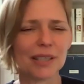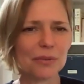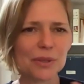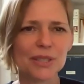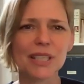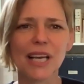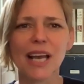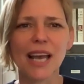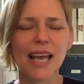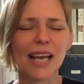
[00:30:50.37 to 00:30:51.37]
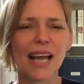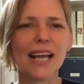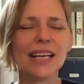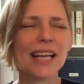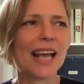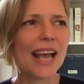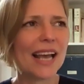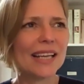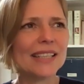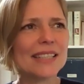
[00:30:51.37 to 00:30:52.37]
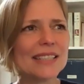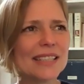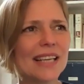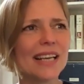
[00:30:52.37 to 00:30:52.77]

it was and and